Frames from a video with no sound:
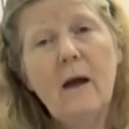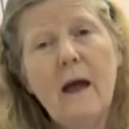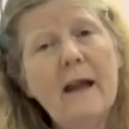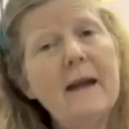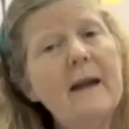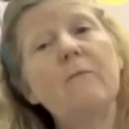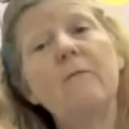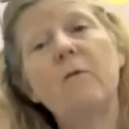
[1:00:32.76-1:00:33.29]

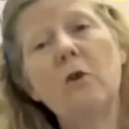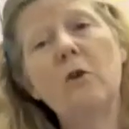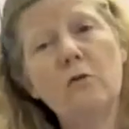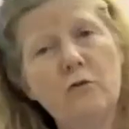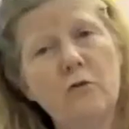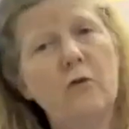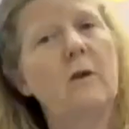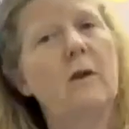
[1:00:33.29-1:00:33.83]
any
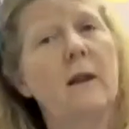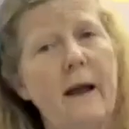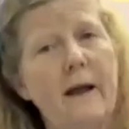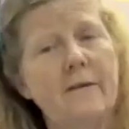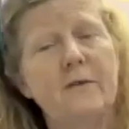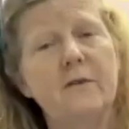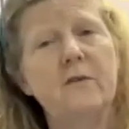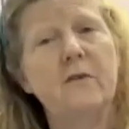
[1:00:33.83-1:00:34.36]
future
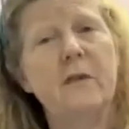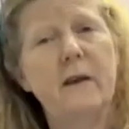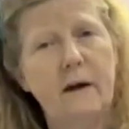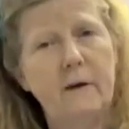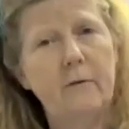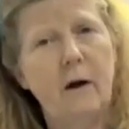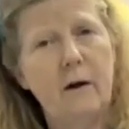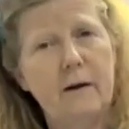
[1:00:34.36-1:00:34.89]
classes that I
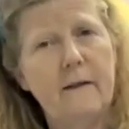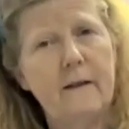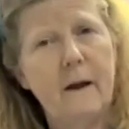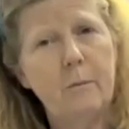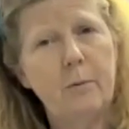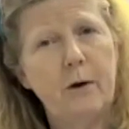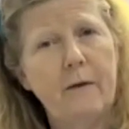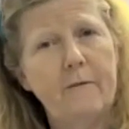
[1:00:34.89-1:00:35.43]
run in
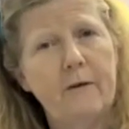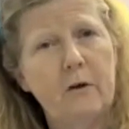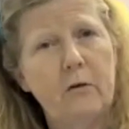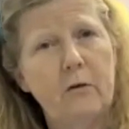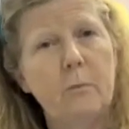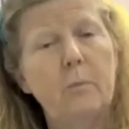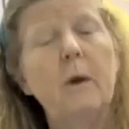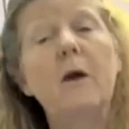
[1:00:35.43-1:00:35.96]
that private
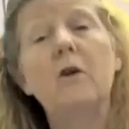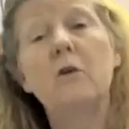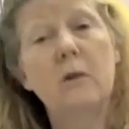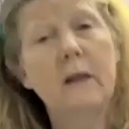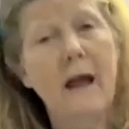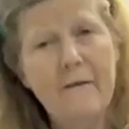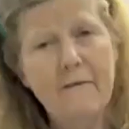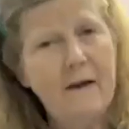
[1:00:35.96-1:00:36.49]
group, you'll
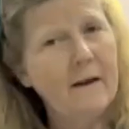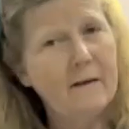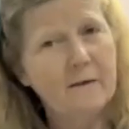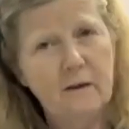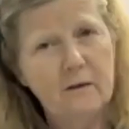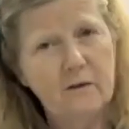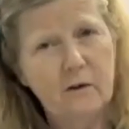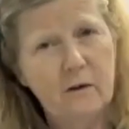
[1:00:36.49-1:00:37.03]
have
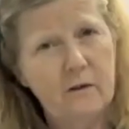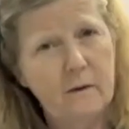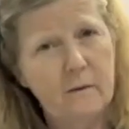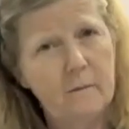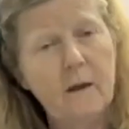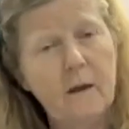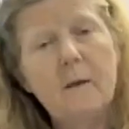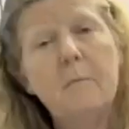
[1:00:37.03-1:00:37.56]
access to
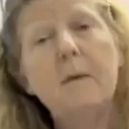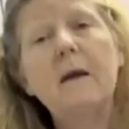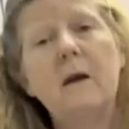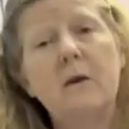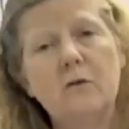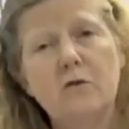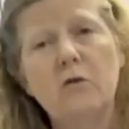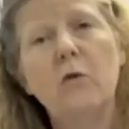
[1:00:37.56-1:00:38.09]
them
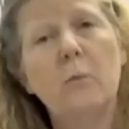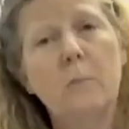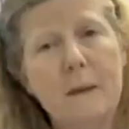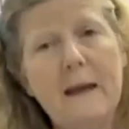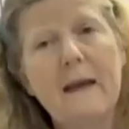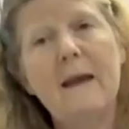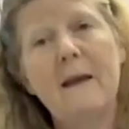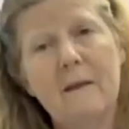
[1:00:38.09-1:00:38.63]
because you'll
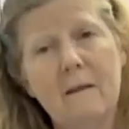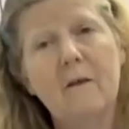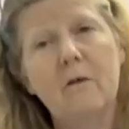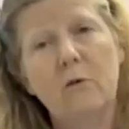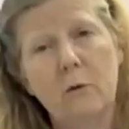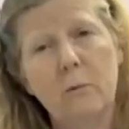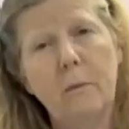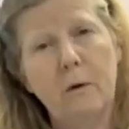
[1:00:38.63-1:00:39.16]
be in the
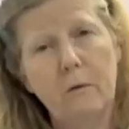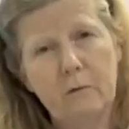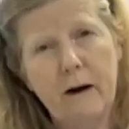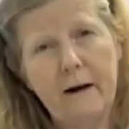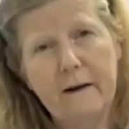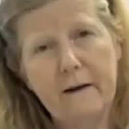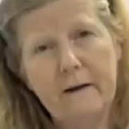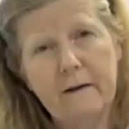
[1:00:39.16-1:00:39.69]
group
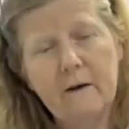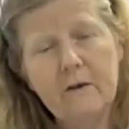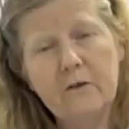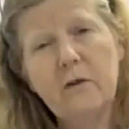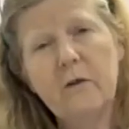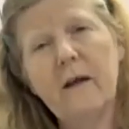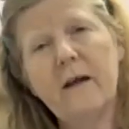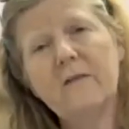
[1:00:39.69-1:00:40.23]
already.
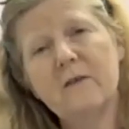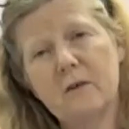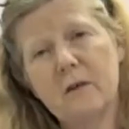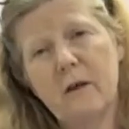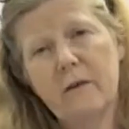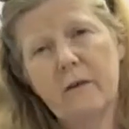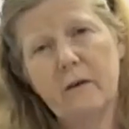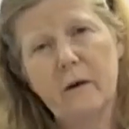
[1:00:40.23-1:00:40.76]
So that's
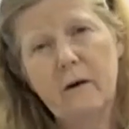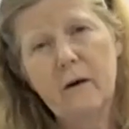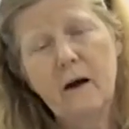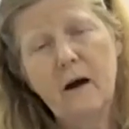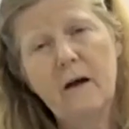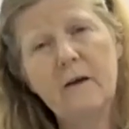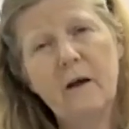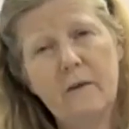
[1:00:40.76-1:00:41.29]
another
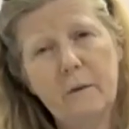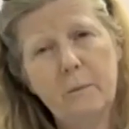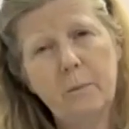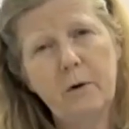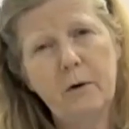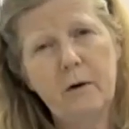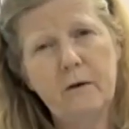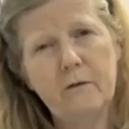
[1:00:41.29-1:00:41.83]

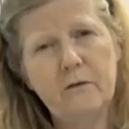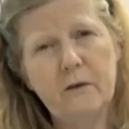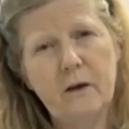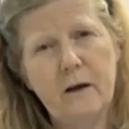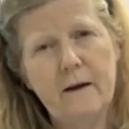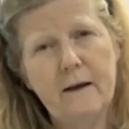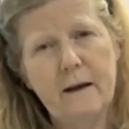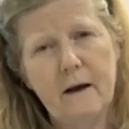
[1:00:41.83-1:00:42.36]
perk of
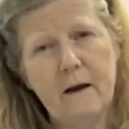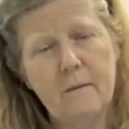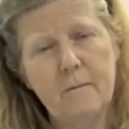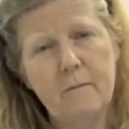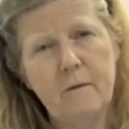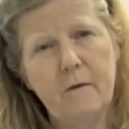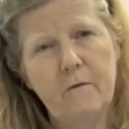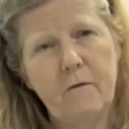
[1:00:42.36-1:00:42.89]
signing
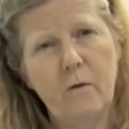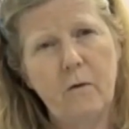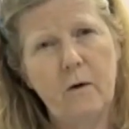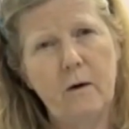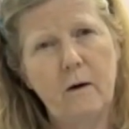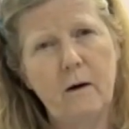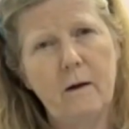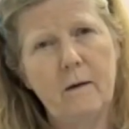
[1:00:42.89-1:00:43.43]
up
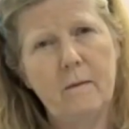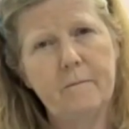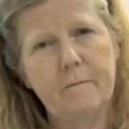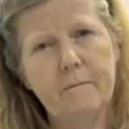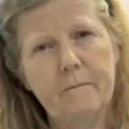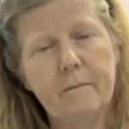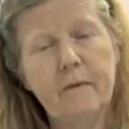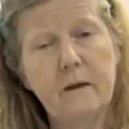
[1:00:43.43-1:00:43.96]
for
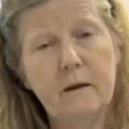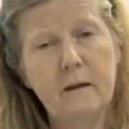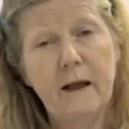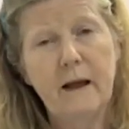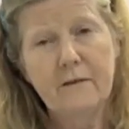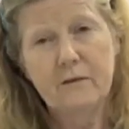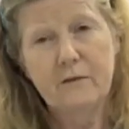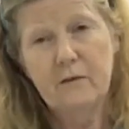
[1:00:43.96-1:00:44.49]
the
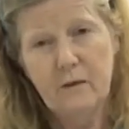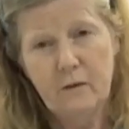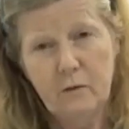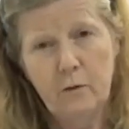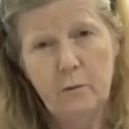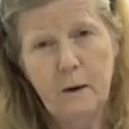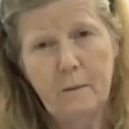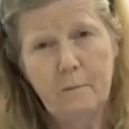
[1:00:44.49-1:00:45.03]
class
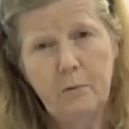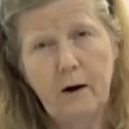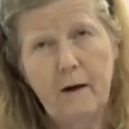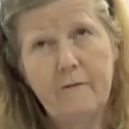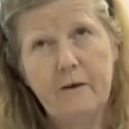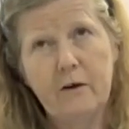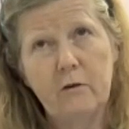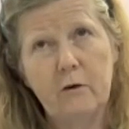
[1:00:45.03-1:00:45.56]
through my
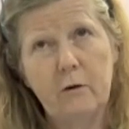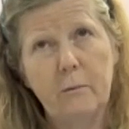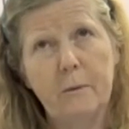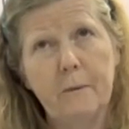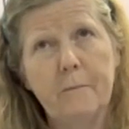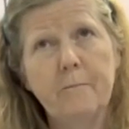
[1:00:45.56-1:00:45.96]
private group.